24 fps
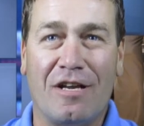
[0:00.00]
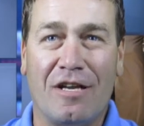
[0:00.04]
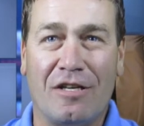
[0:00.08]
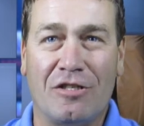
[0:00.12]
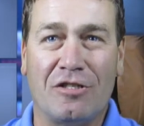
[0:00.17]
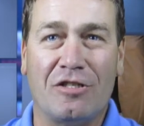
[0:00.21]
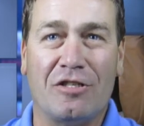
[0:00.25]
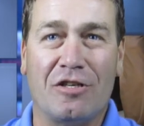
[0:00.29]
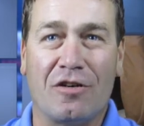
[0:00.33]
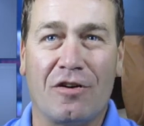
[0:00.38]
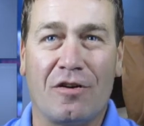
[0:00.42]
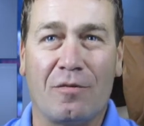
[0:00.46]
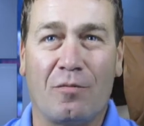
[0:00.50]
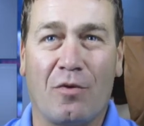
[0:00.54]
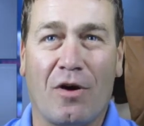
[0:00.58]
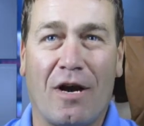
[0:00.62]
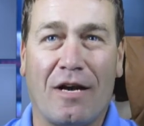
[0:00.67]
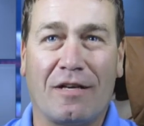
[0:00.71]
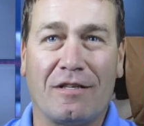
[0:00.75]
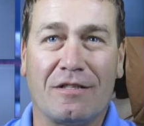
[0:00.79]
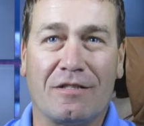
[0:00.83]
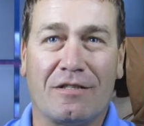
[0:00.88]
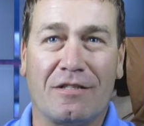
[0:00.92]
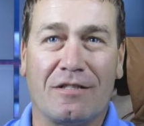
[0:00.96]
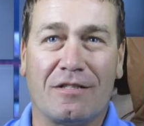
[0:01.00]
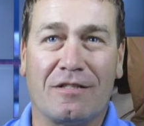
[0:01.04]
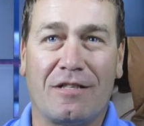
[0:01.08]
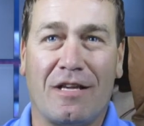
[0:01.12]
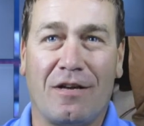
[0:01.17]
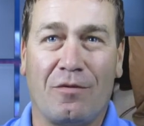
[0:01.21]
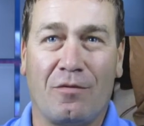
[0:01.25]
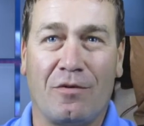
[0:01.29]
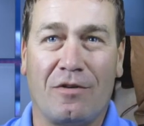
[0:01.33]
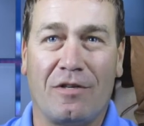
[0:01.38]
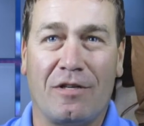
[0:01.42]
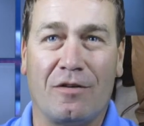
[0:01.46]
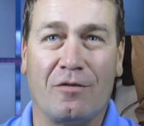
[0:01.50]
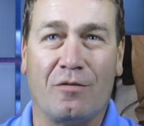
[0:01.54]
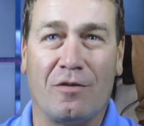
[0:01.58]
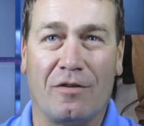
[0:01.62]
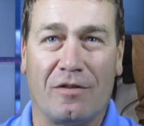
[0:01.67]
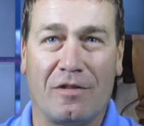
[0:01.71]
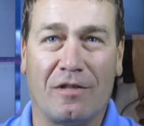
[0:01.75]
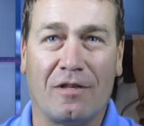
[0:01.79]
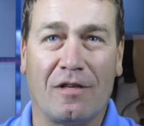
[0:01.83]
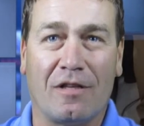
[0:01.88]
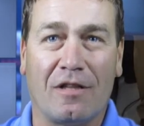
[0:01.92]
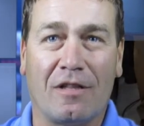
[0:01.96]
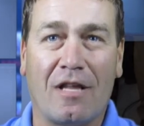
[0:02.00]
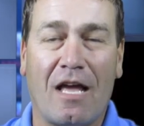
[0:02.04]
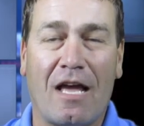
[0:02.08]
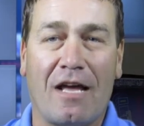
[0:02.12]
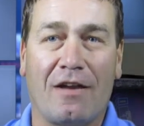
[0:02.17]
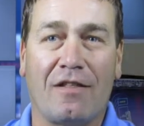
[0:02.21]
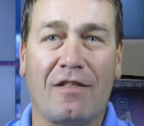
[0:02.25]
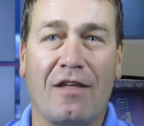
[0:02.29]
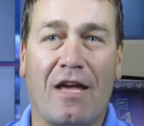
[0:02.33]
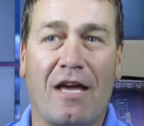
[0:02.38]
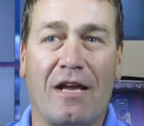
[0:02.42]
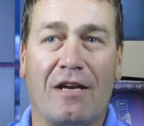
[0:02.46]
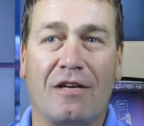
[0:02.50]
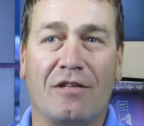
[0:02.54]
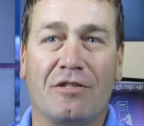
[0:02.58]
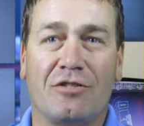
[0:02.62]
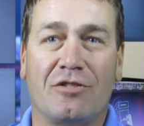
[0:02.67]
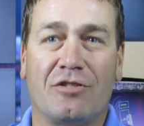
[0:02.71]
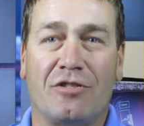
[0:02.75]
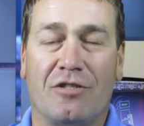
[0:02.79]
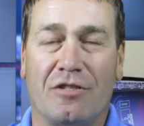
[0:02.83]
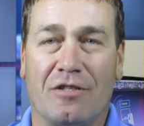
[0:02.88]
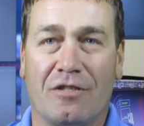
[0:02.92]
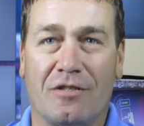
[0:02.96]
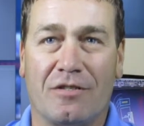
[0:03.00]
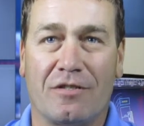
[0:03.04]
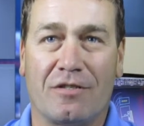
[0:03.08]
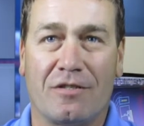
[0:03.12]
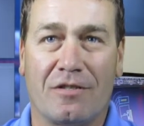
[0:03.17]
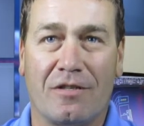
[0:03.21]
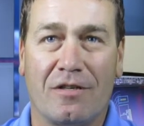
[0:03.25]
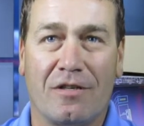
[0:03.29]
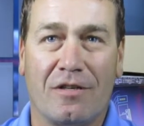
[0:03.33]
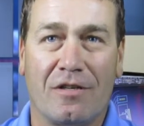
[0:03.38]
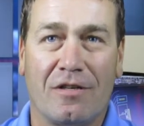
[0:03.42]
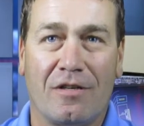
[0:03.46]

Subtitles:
engineering practices that we deal with, and a lot of that is just